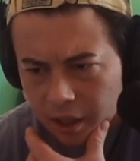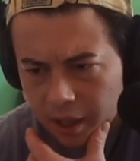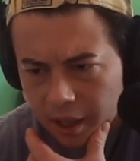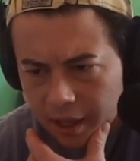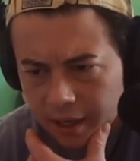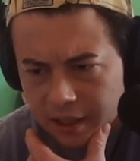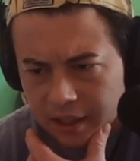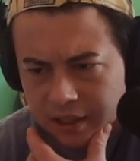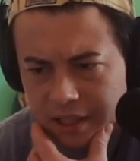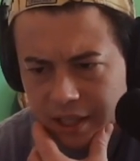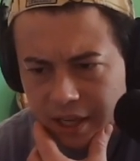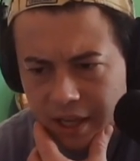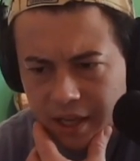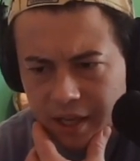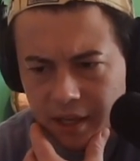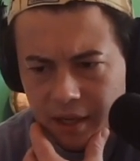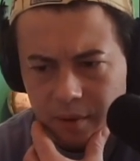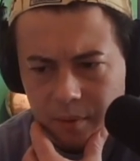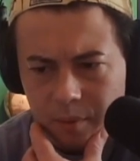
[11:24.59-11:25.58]
And he's
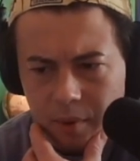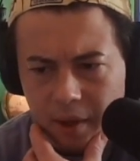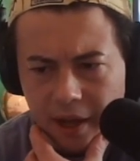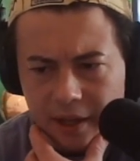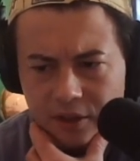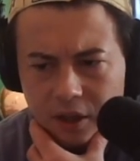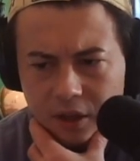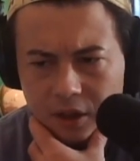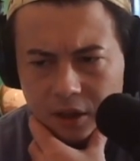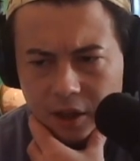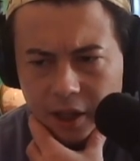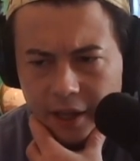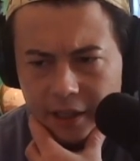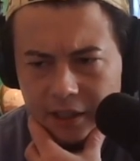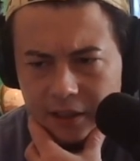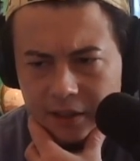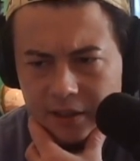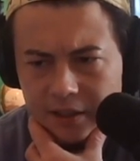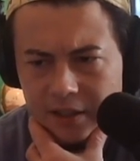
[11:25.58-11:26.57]
hit at the
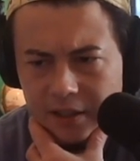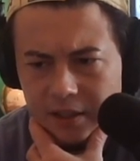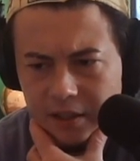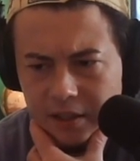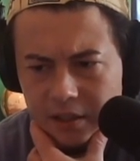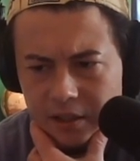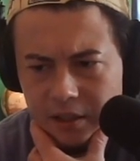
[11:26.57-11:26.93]
legs.